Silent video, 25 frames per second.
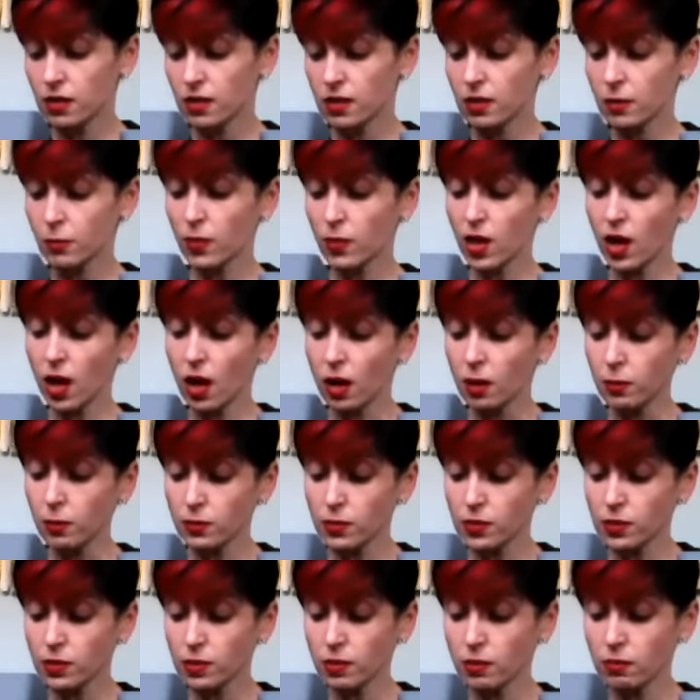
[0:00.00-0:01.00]
some
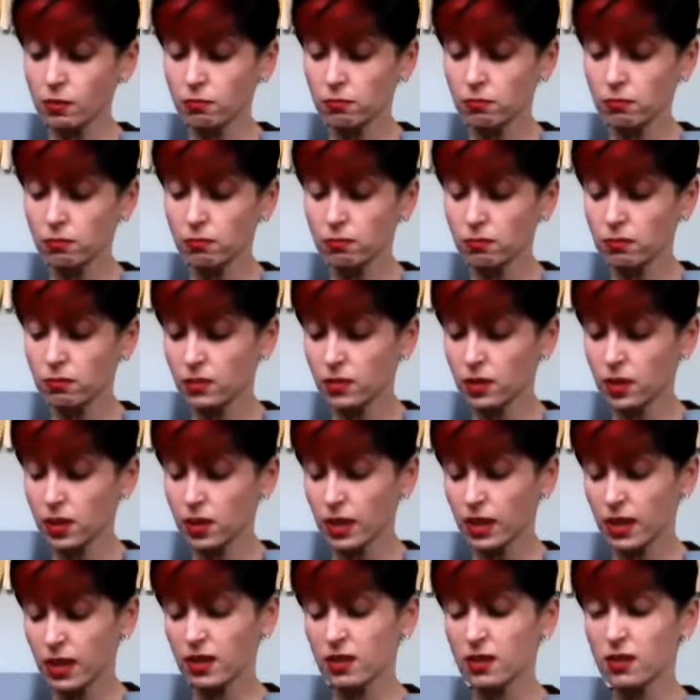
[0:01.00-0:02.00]
cups
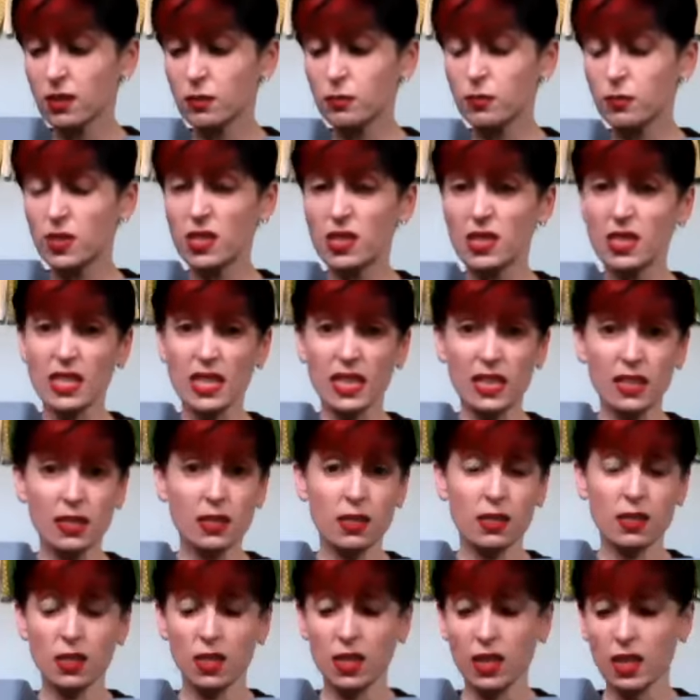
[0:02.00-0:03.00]
and some
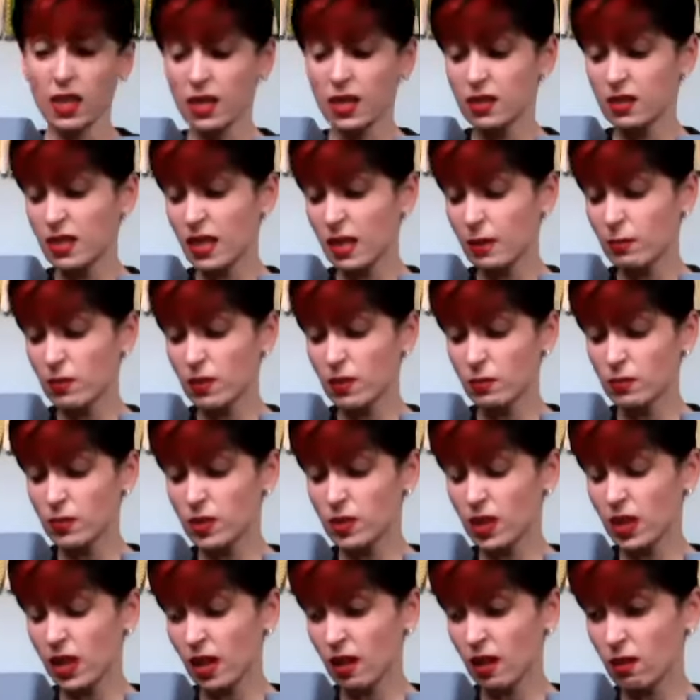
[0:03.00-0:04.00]
sticks and tape them
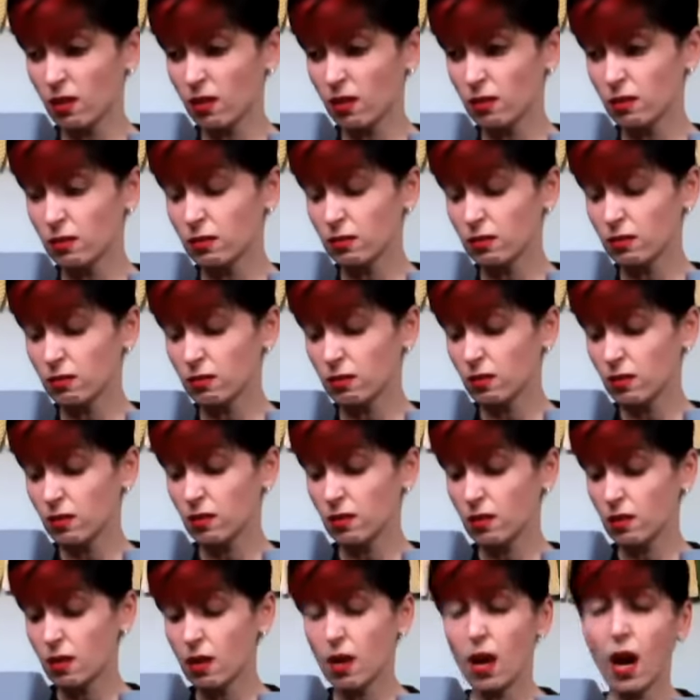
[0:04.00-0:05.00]
together.
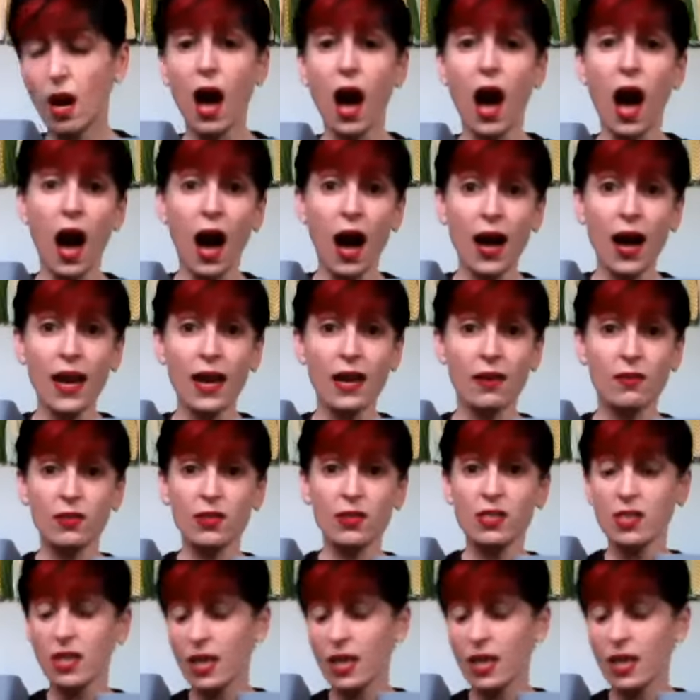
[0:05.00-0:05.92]
I have a